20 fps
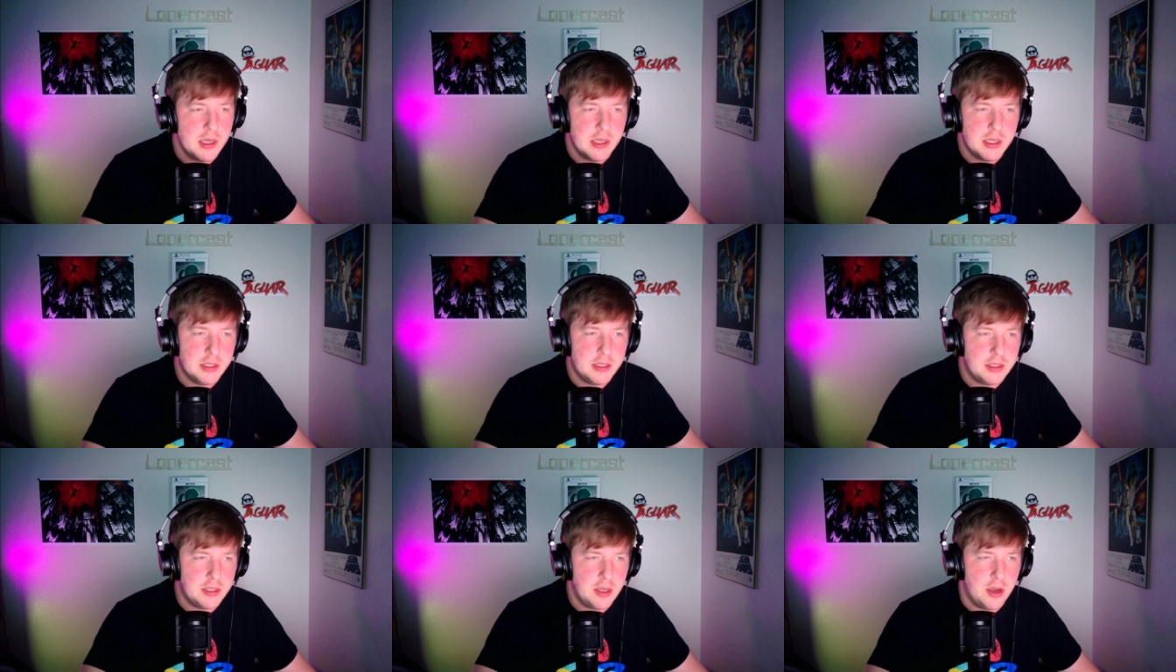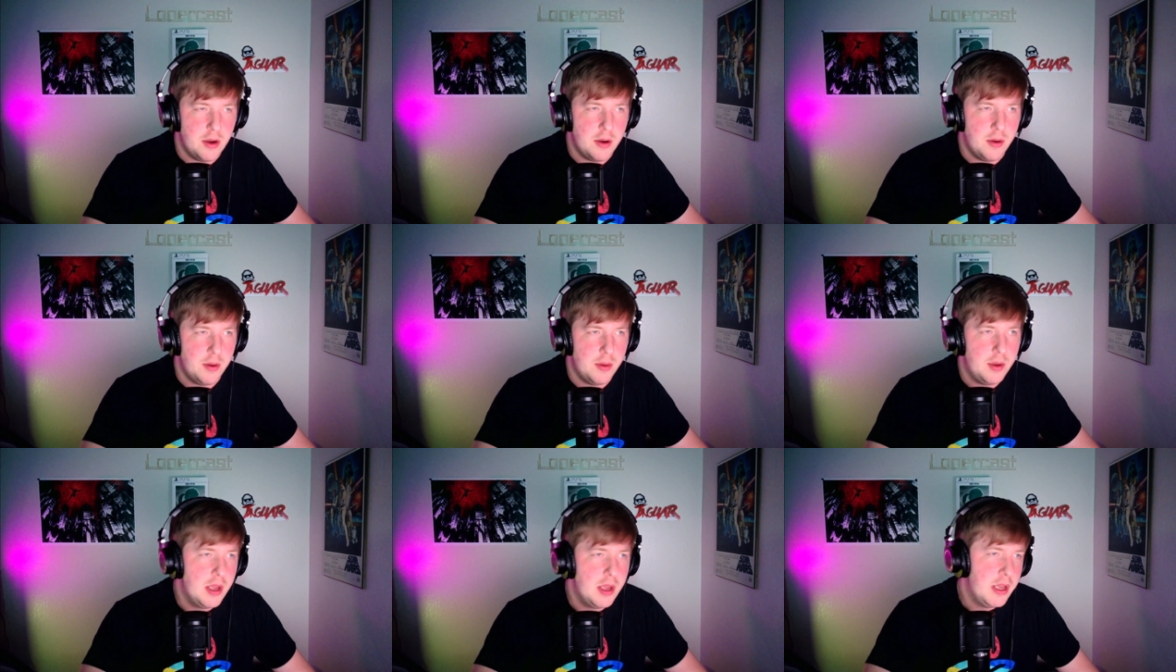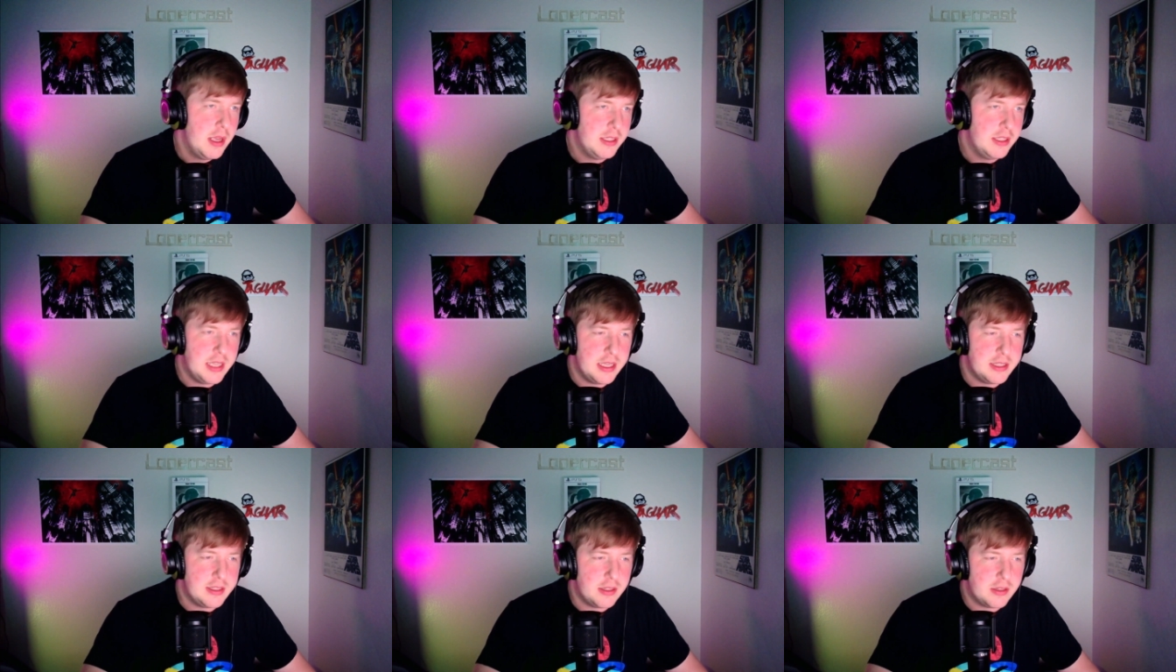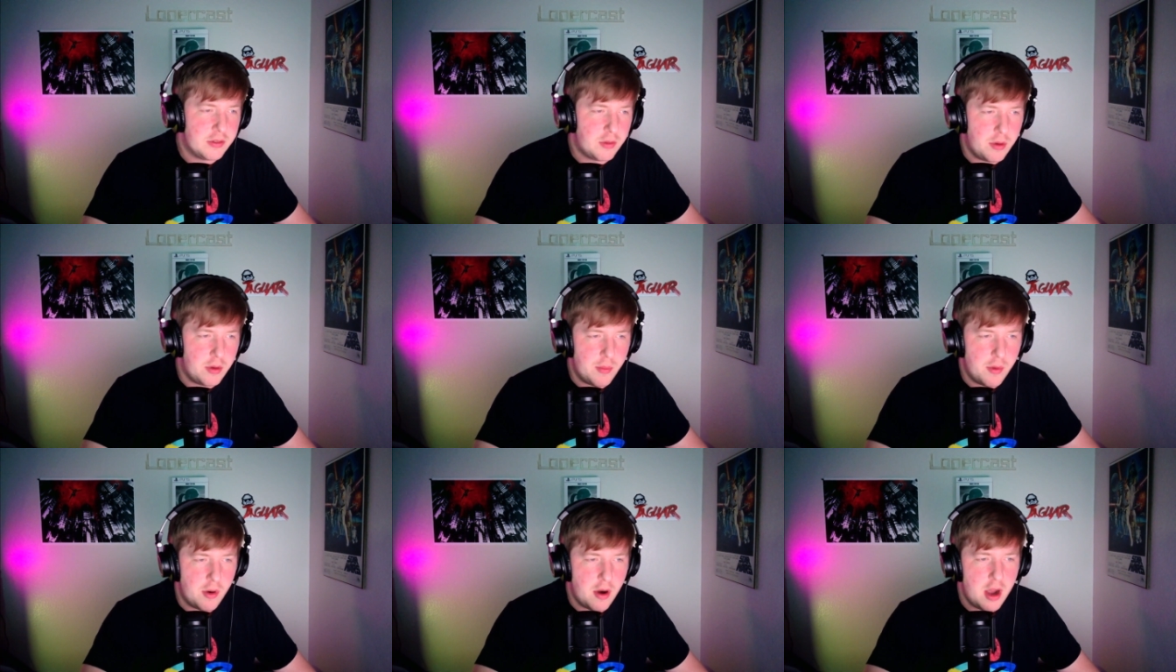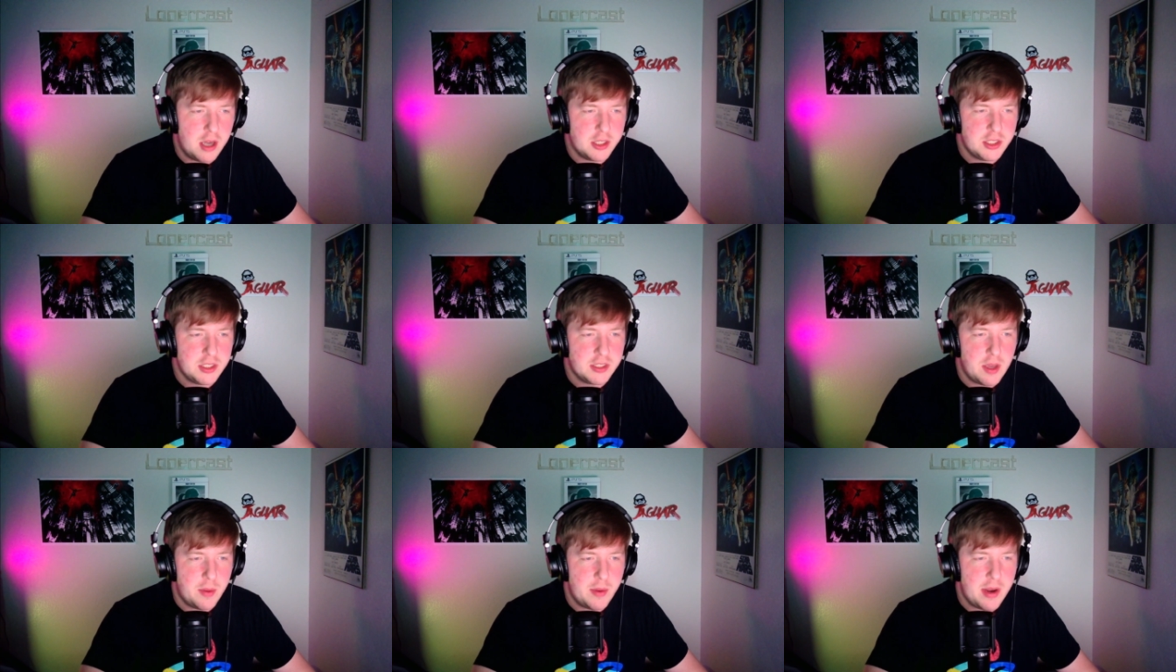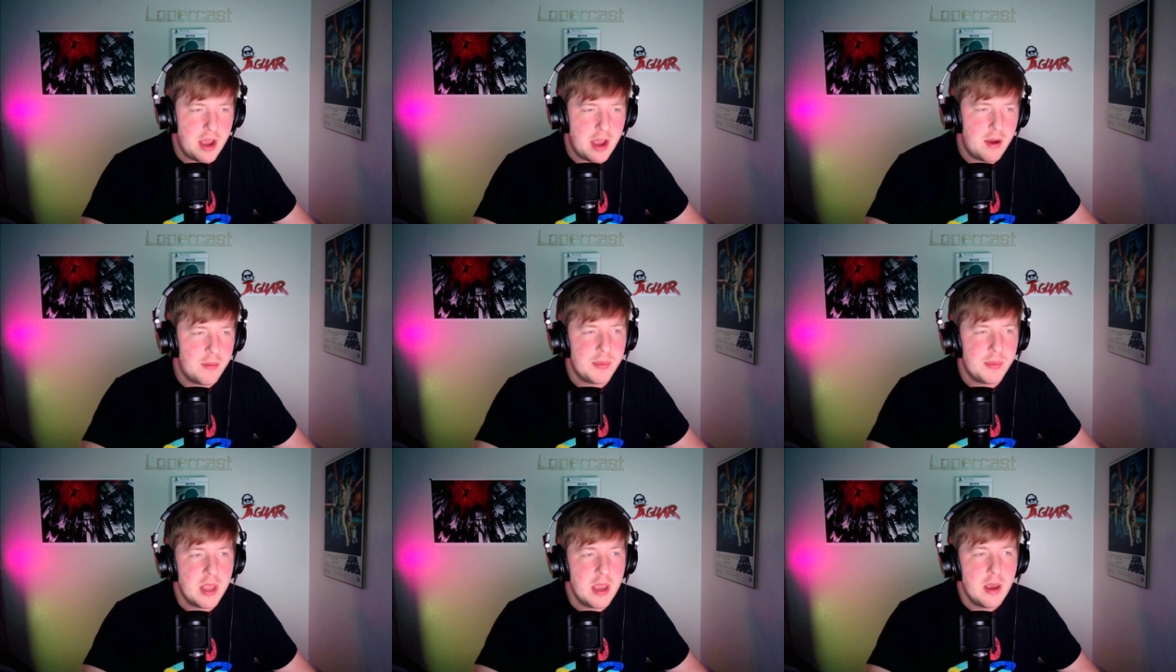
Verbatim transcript: So Assassin's Creed Mirage is coming out.